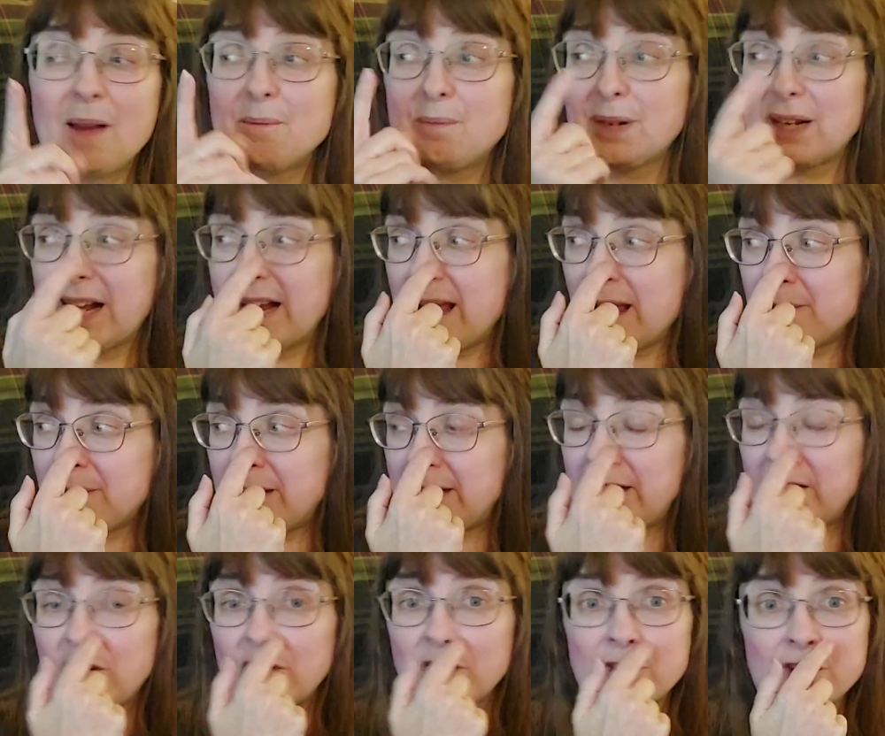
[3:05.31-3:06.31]
But I am
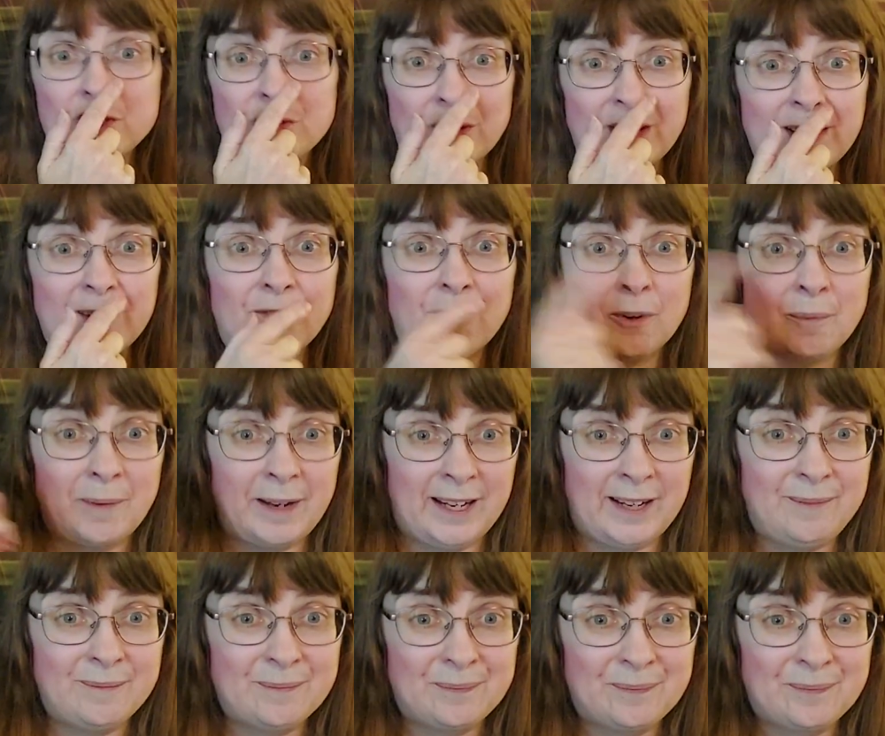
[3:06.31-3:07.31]
getting her to drink for
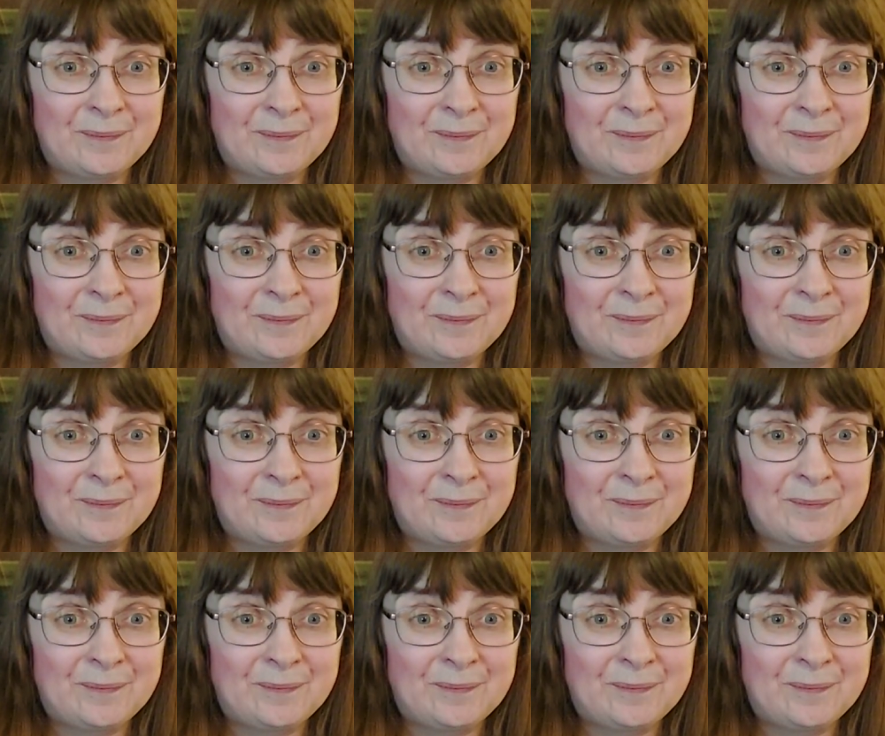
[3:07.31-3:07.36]
me.